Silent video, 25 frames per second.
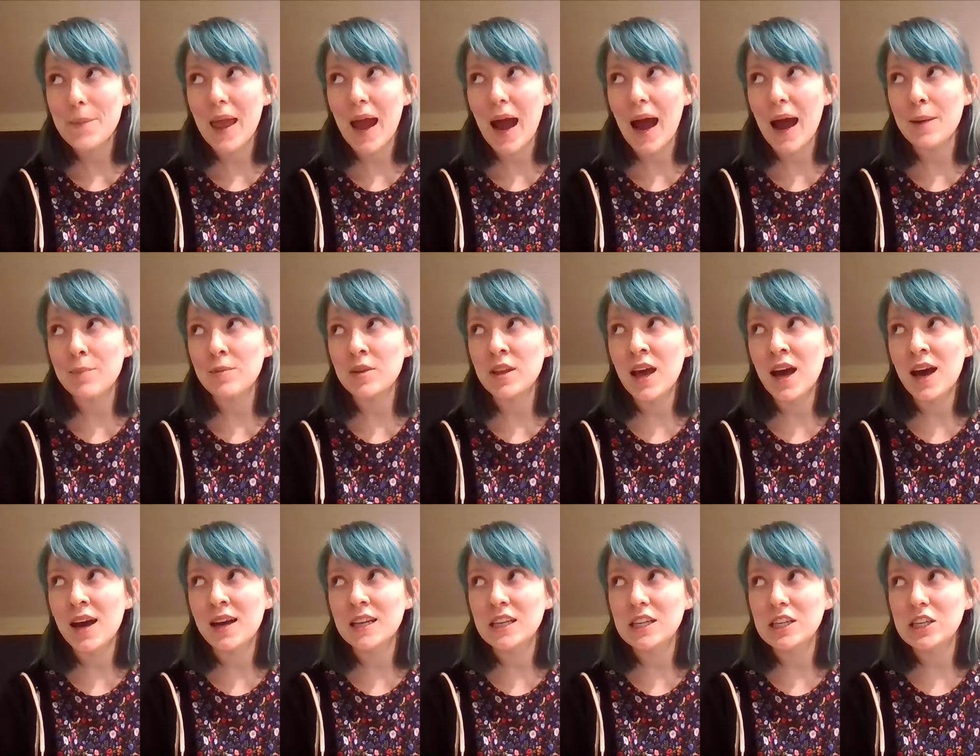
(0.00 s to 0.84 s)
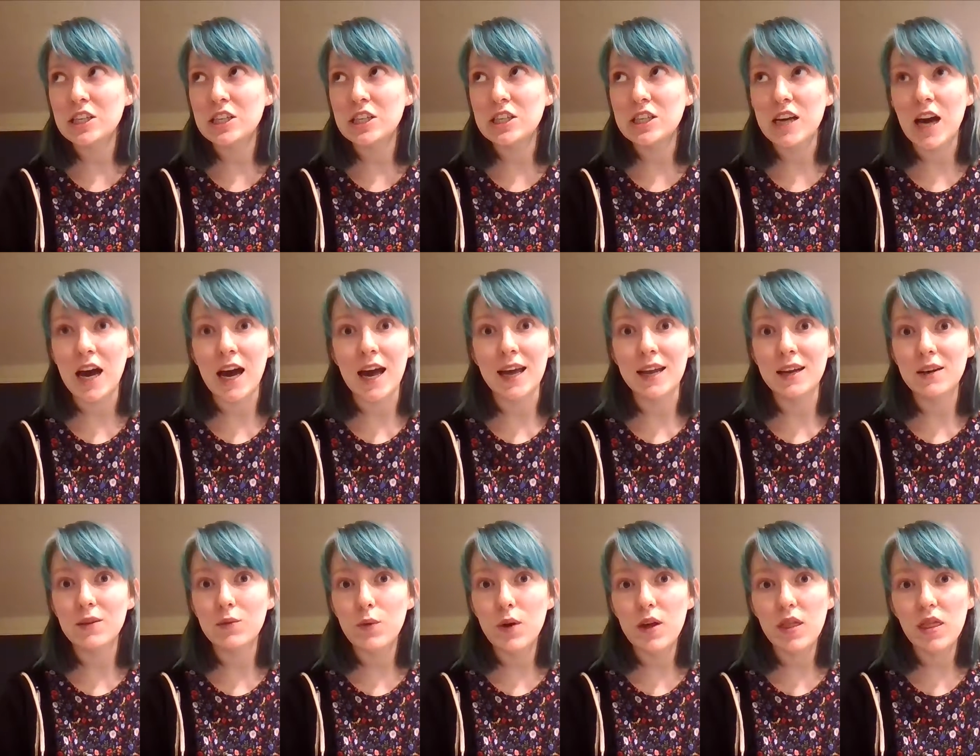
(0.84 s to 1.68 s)
I'm not
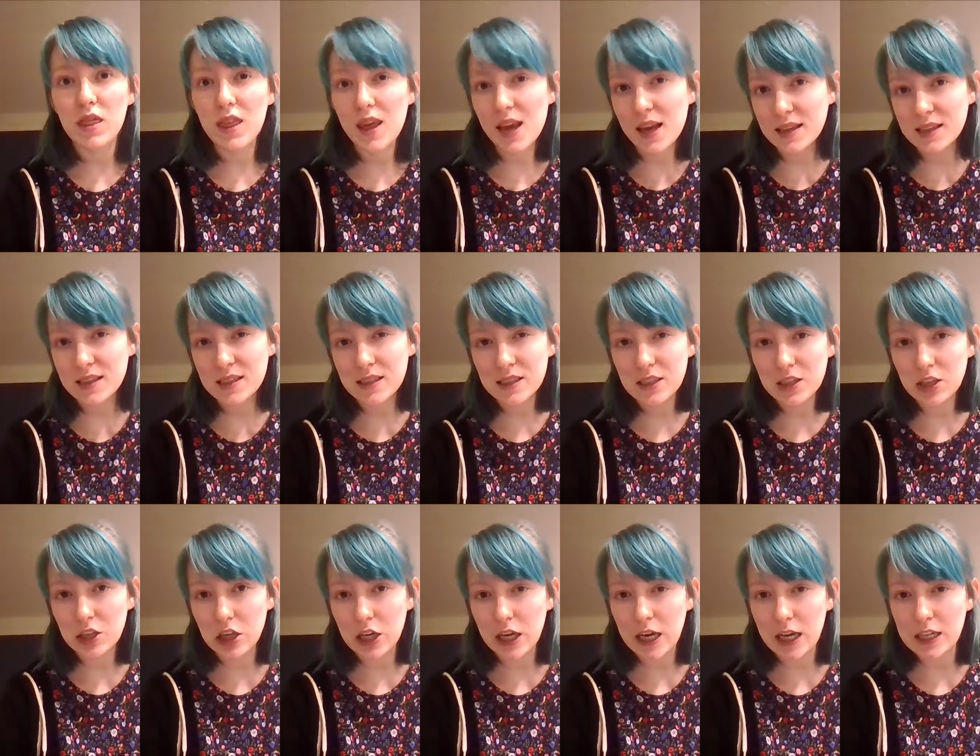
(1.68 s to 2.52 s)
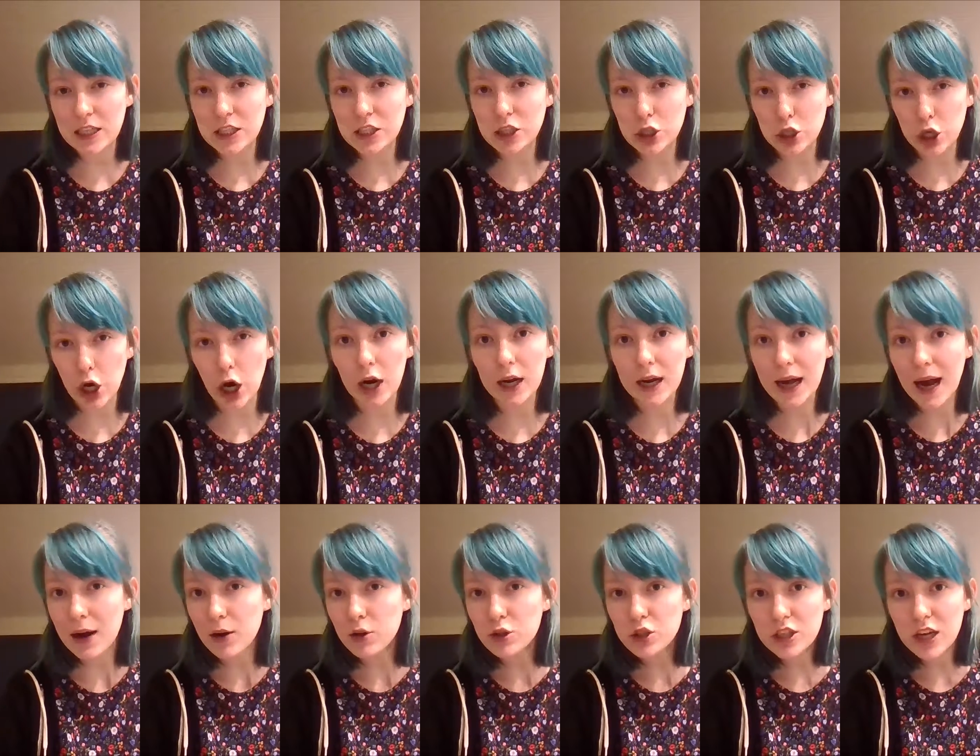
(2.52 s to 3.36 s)
done with things until it gets dark
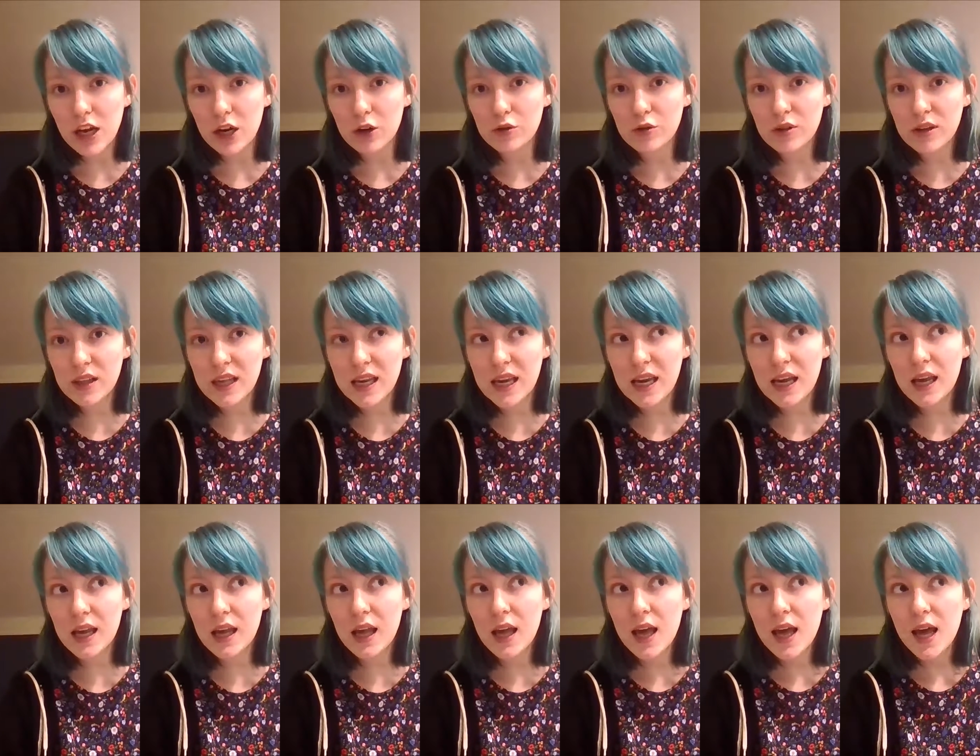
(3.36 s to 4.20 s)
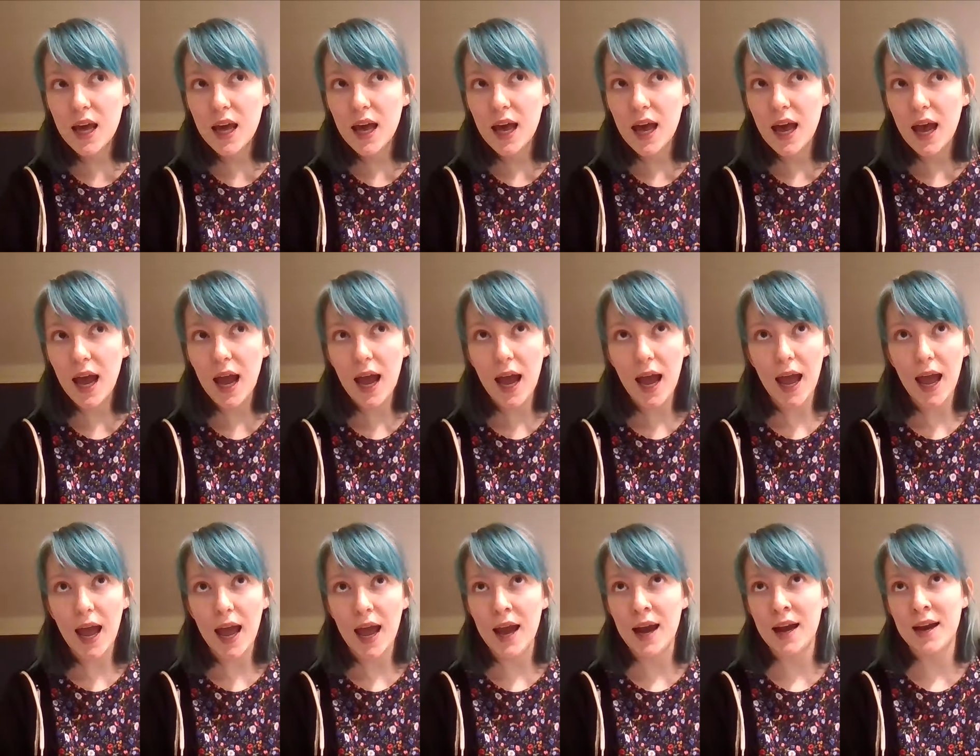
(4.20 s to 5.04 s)
out, generally.
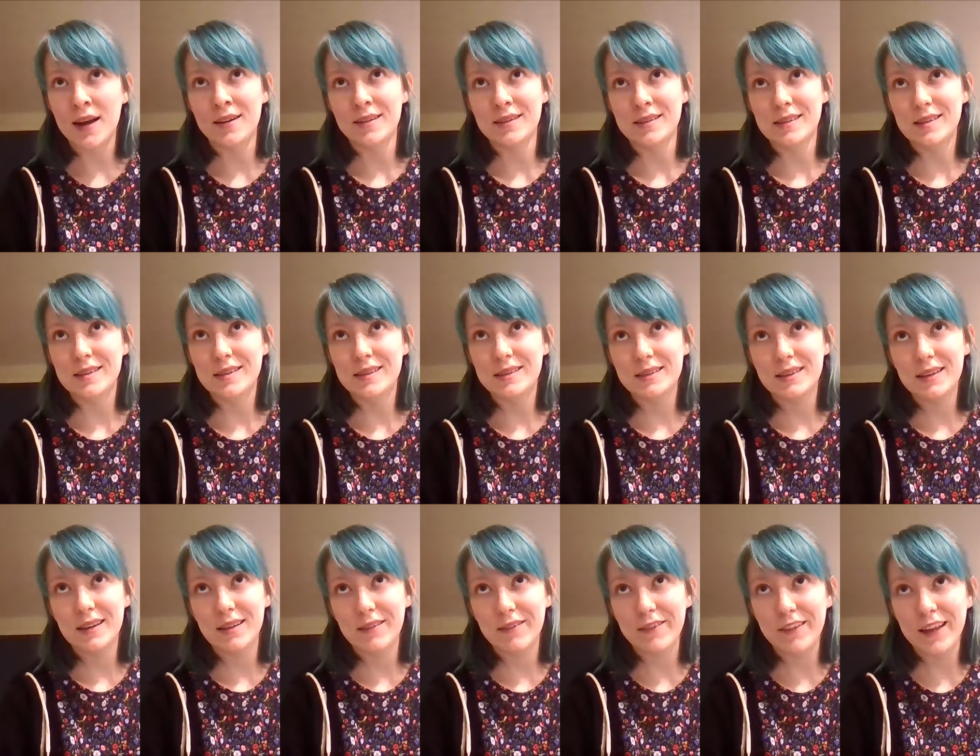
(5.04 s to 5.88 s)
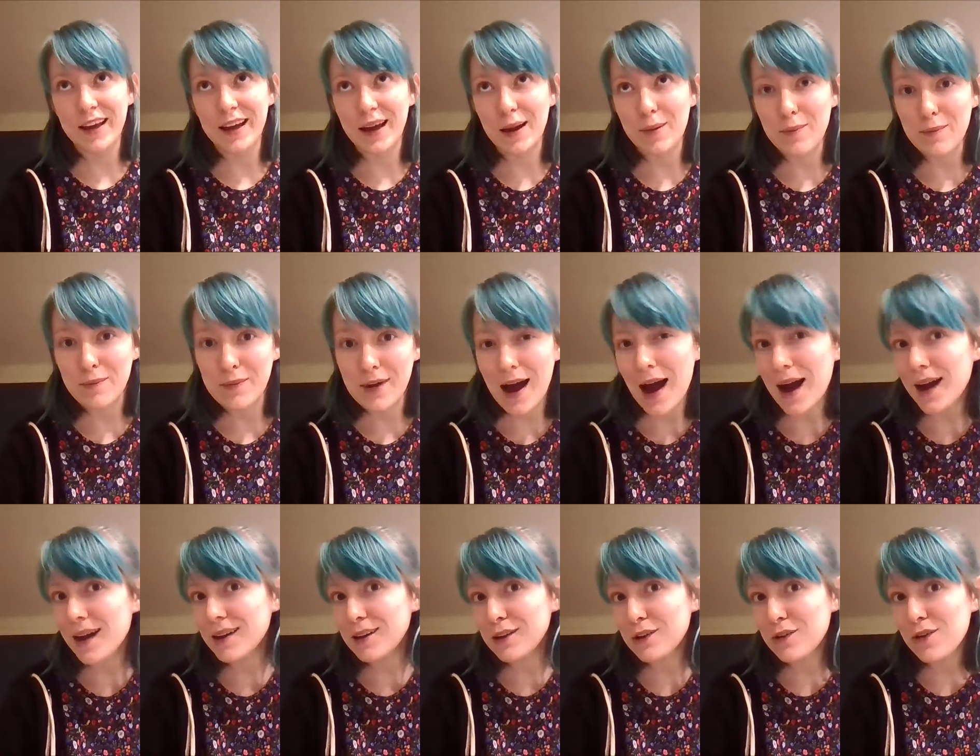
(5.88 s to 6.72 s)
And, like, I'm
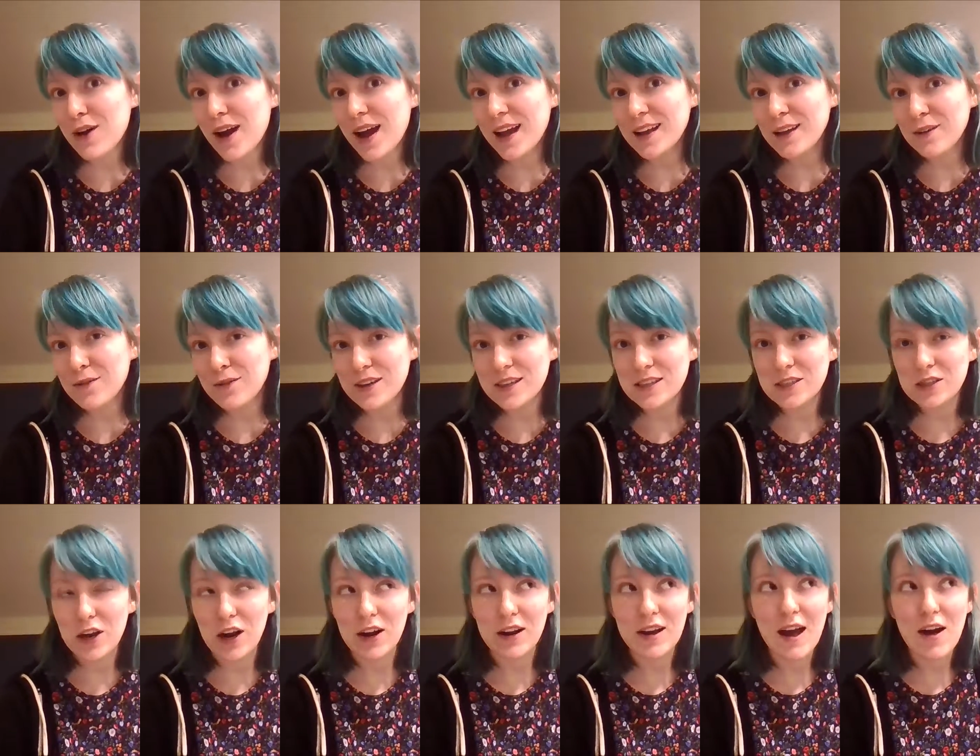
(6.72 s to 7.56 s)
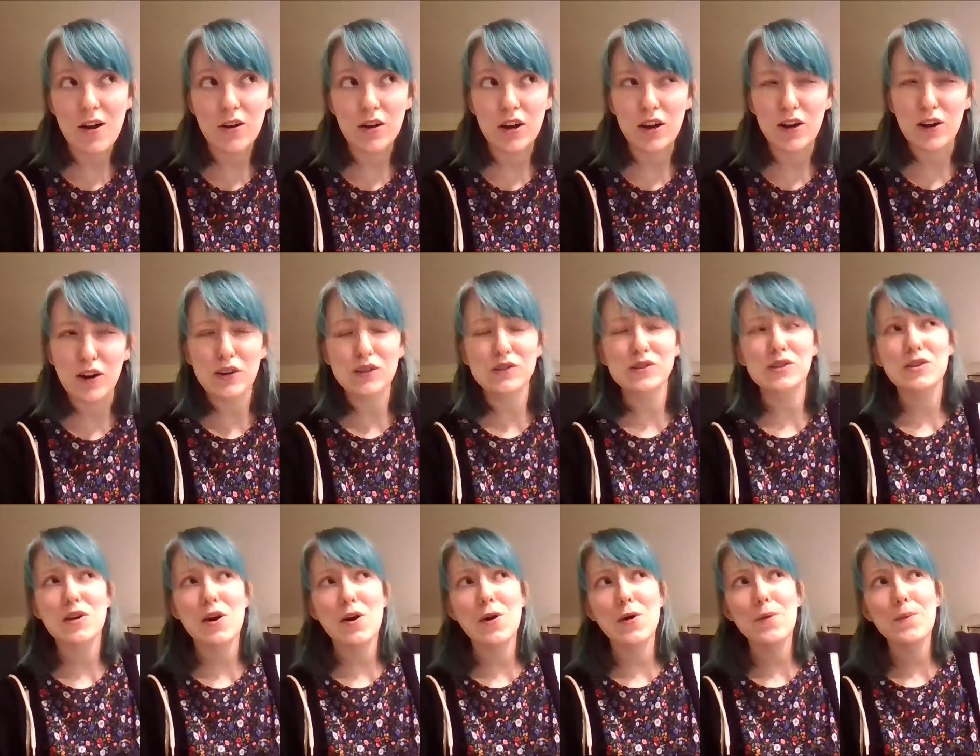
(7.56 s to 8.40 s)
not gonna go hiking when it's dark out. And
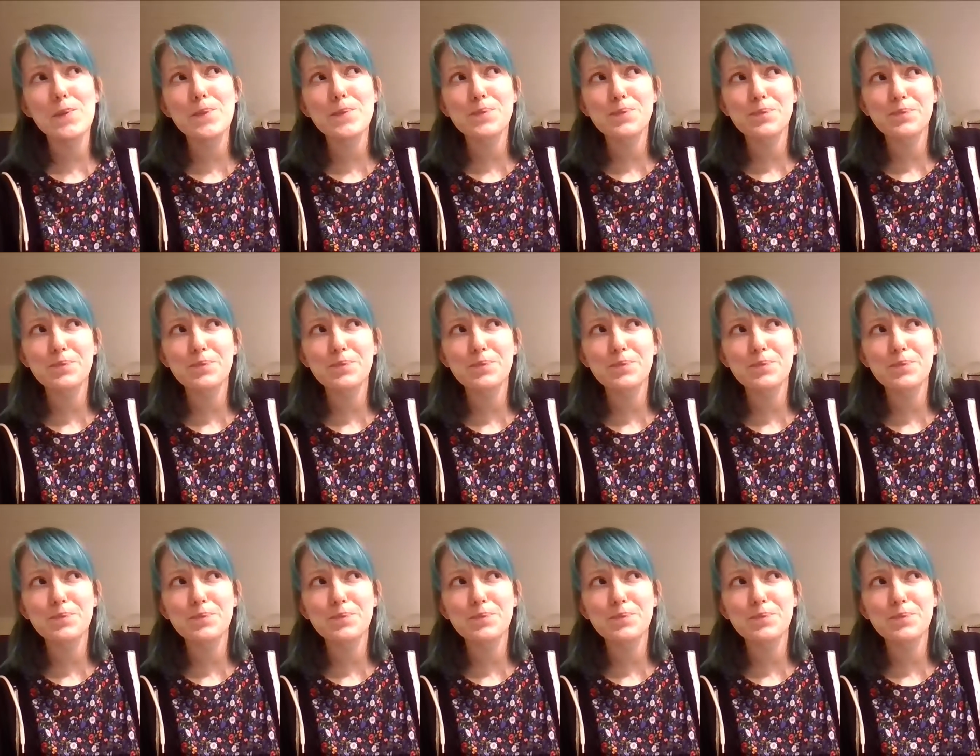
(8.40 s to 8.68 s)
also,